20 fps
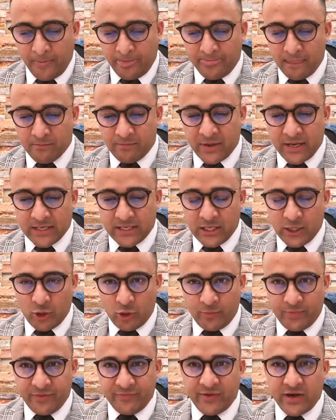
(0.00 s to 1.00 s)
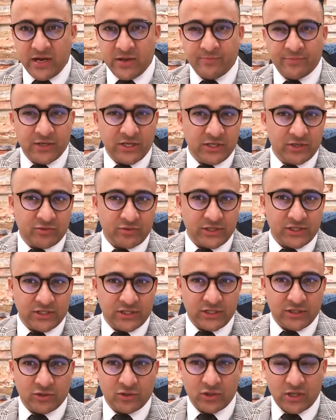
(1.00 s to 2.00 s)
but it will be very
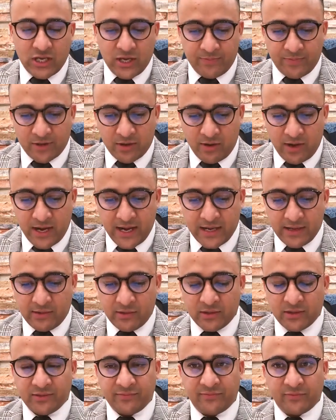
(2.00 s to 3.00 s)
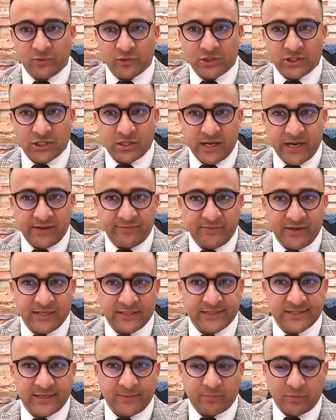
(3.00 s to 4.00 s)
interesting to keep an eye on the 408
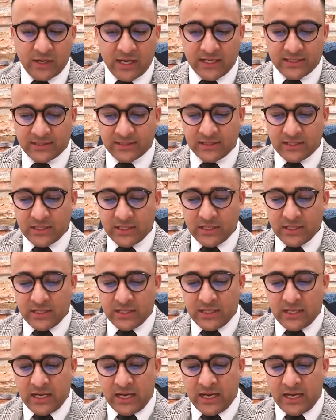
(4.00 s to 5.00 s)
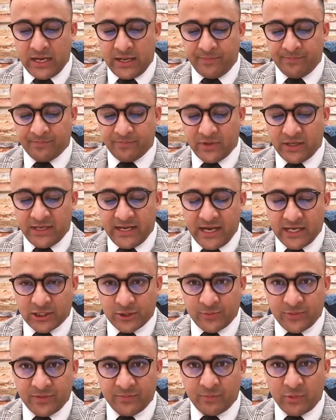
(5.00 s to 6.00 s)
visa subclass
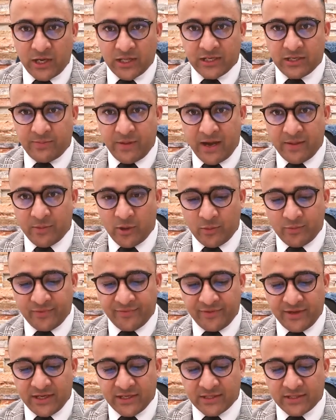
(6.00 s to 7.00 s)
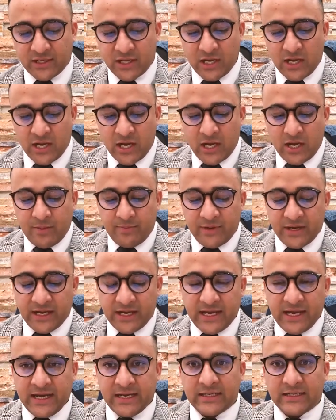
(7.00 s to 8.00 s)
announcement by the Department of Home Affairs. But
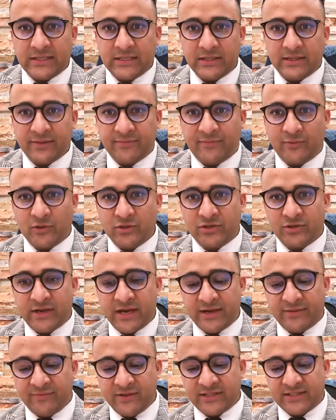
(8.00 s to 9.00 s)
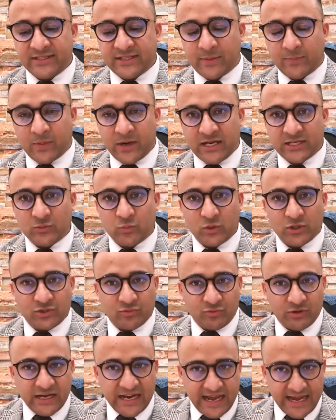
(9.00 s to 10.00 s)
again, the 408 visa subclass was
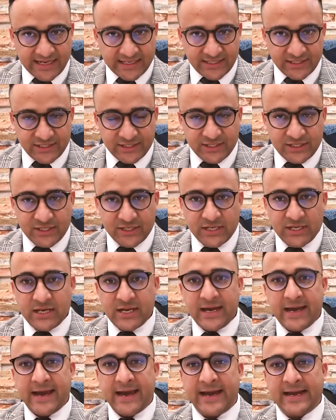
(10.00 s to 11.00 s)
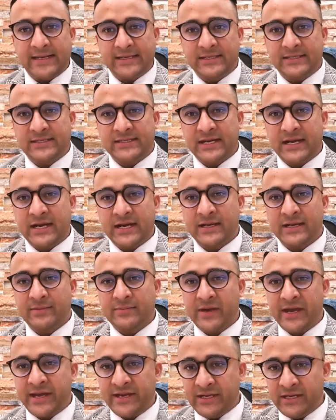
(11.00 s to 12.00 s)
relaxed, and
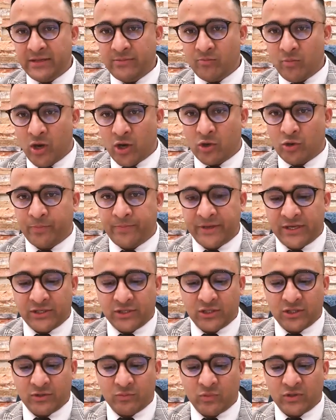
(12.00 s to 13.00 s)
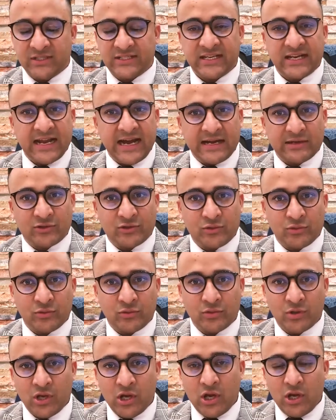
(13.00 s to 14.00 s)
any occupation was allowed
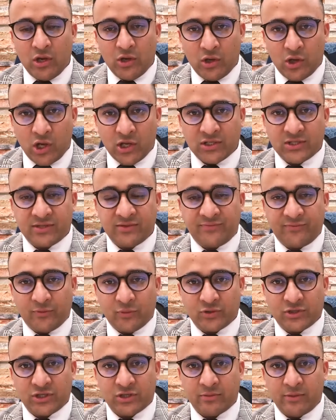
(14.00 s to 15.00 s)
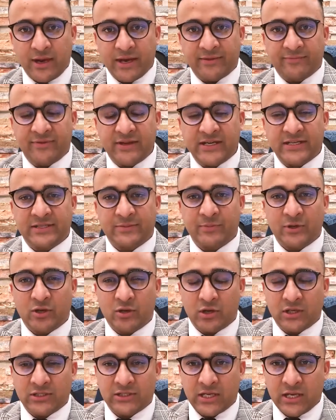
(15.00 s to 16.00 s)
to lodge the 408 visa
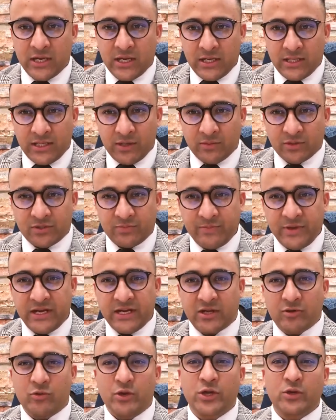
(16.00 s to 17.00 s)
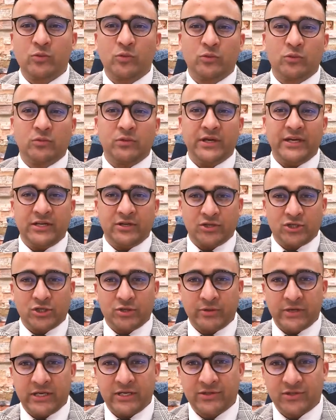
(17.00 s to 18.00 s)
because there was many critical
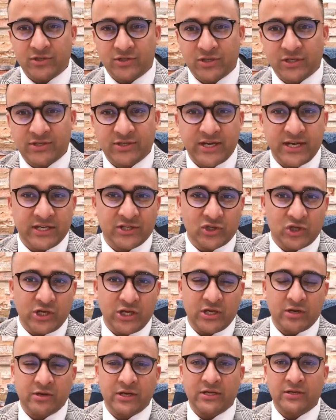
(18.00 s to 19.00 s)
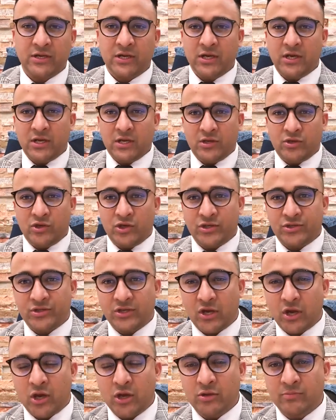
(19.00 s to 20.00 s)
industries such as aged care and nursing
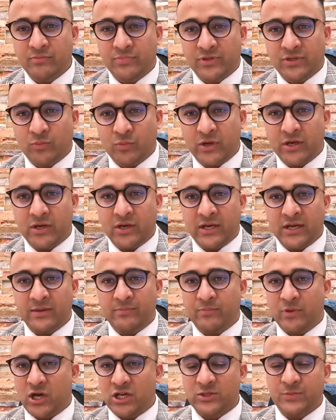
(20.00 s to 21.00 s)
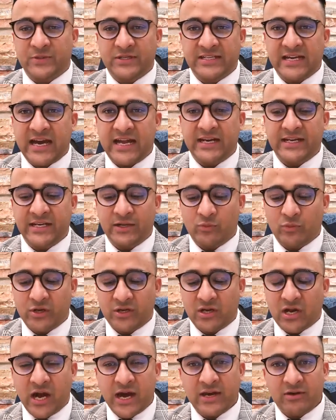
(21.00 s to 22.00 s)
homes, where hospitality, we're
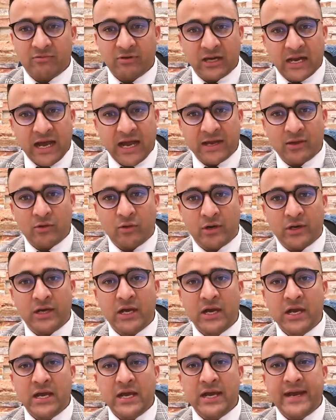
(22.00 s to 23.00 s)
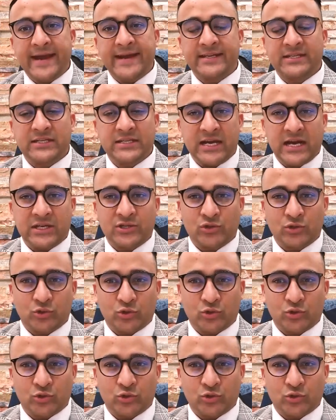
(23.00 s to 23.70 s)
kind of relying on international